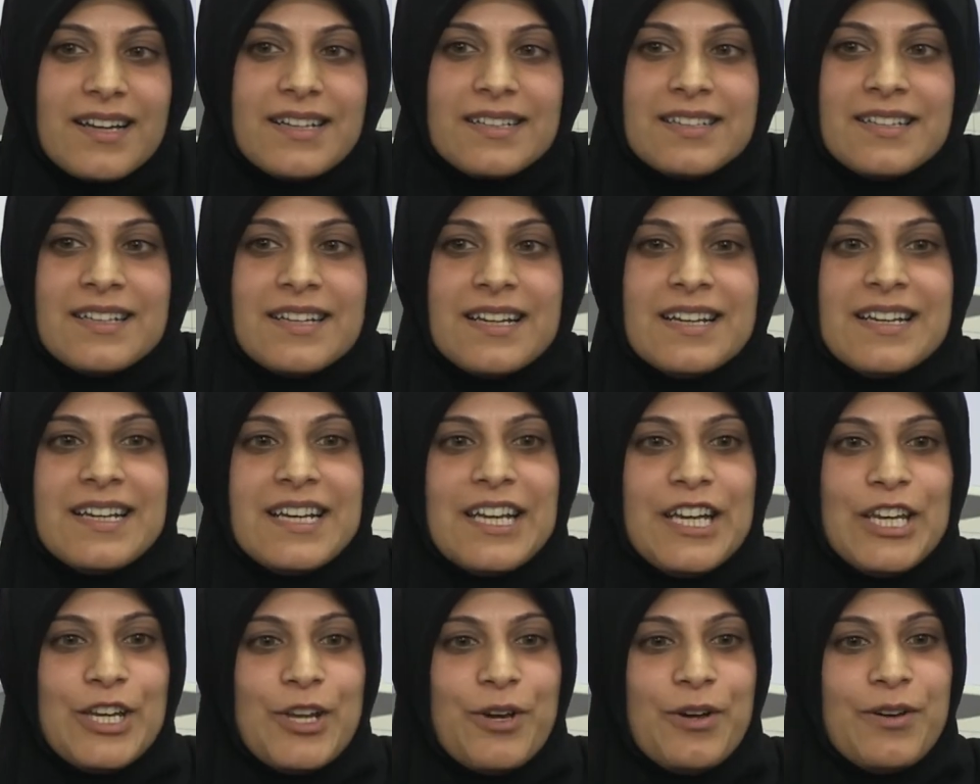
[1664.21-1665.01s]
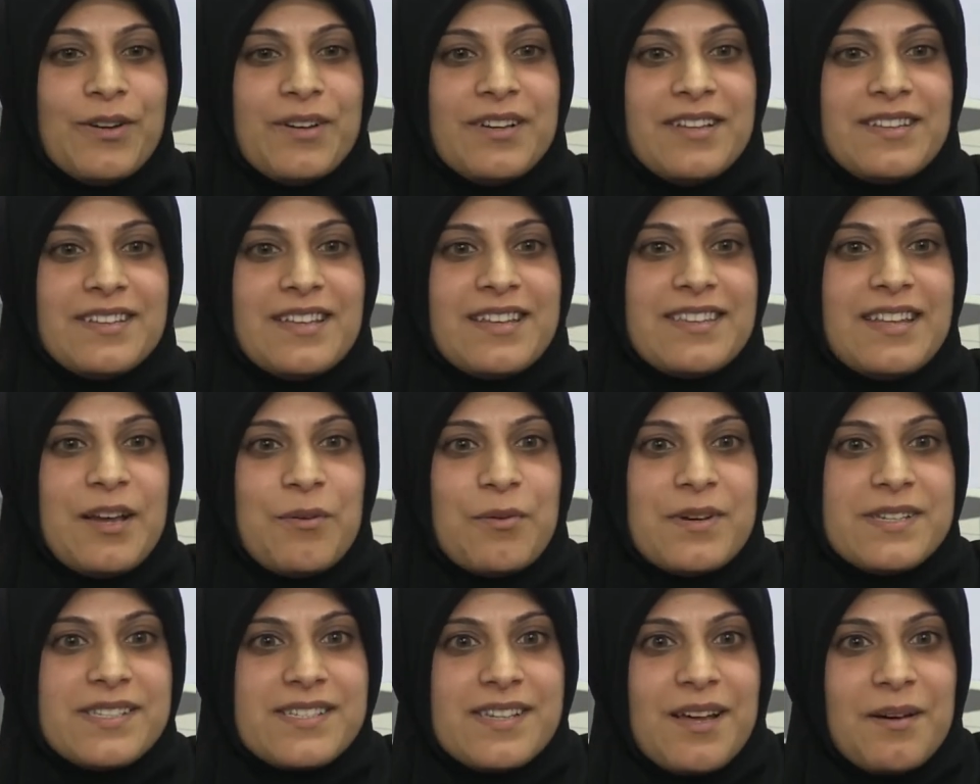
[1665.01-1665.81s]
and, you know, that there
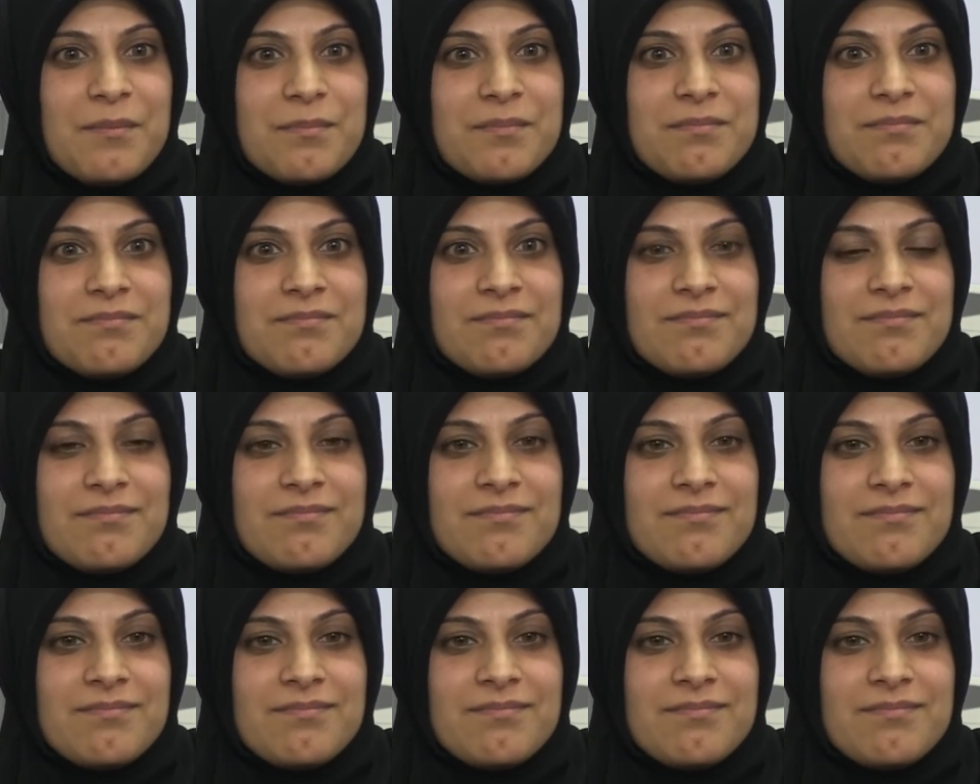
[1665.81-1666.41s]
were some